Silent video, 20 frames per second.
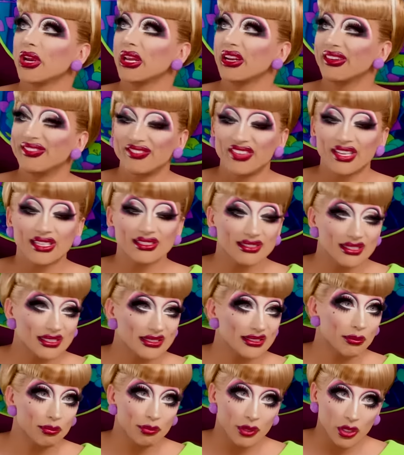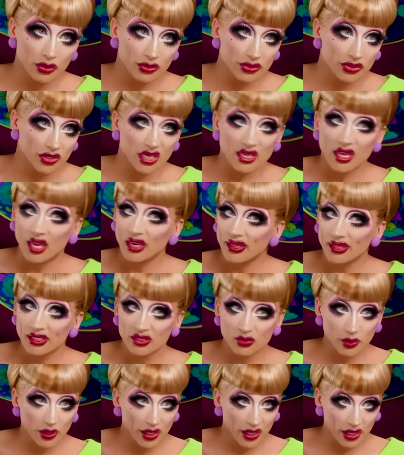gonna fix this in post. None of
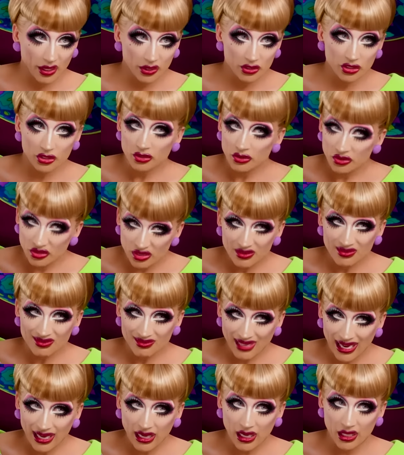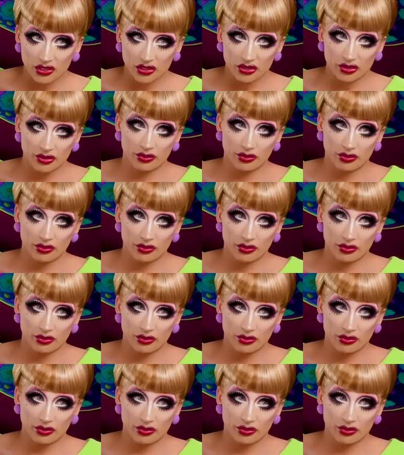this will air. Just, just, I got you.